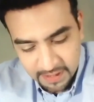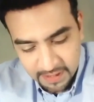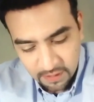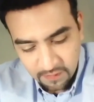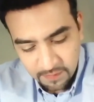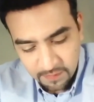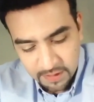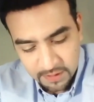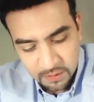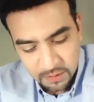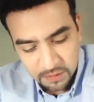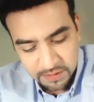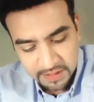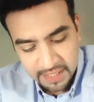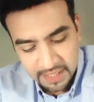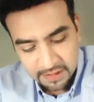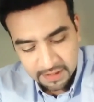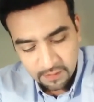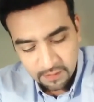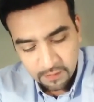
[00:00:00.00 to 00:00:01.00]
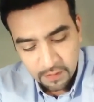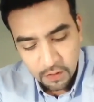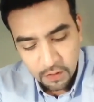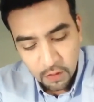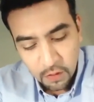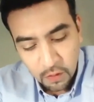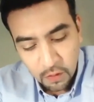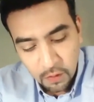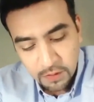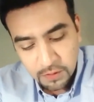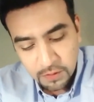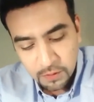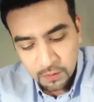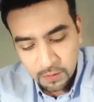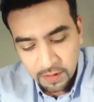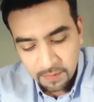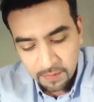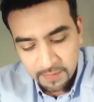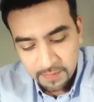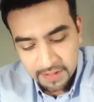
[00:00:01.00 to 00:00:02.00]
You've been associated with those
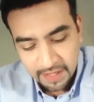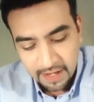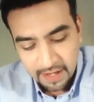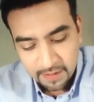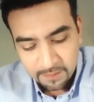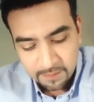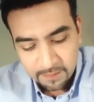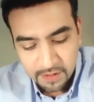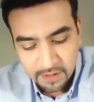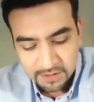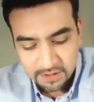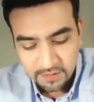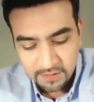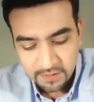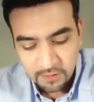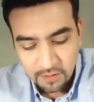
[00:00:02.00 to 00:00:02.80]
who are making a positive